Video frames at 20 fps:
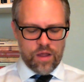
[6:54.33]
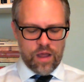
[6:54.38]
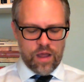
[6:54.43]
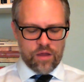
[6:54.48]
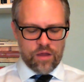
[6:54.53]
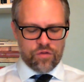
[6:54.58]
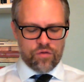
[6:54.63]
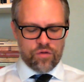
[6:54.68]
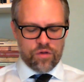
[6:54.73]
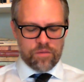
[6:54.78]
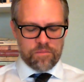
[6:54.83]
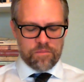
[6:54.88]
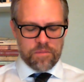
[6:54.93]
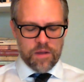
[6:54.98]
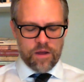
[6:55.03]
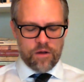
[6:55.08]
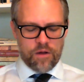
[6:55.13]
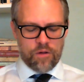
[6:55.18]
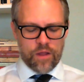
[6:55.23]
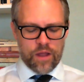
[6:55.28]
as to
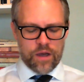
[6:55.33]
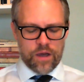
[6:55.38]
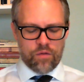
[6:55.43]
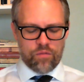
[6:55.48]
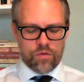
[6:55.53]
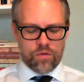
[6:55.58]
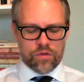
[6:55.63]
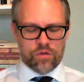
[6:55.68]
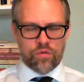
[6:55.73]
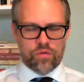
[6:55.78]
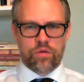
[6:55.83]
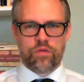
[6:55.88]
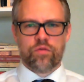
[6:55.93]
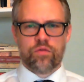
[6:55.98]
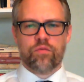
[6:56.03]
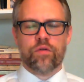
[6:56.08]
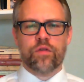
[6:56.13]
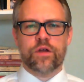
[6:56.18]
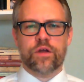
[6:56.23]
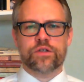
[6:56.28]
compel anyone to his
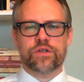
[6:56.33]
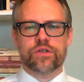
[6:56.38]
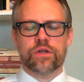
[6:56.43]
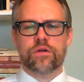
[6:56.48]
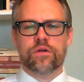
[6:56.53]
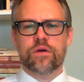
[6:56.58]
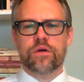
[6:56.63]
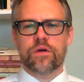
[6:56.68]
religion.